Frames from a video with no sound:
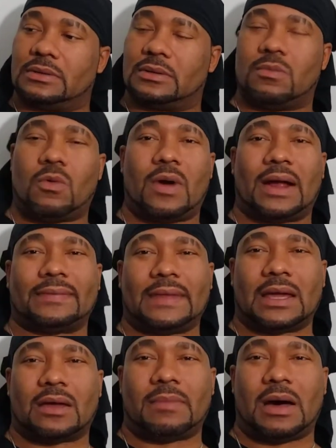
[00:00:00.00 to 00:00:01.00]
the more I
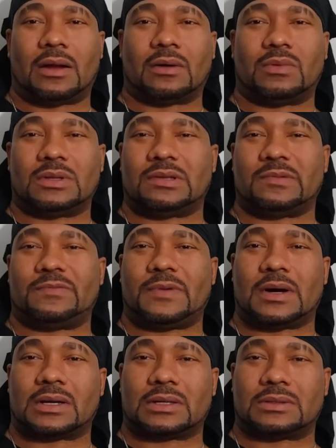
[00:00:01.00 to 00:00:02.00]
think about it, what the
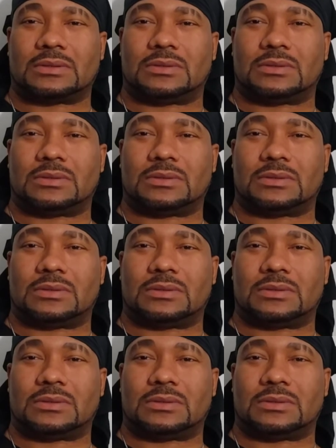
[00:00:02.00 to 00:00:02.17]
fuck